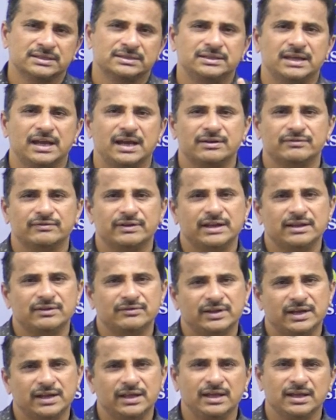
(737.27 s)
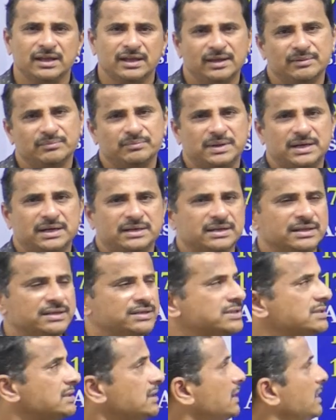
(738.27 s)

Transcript: they are very, very important.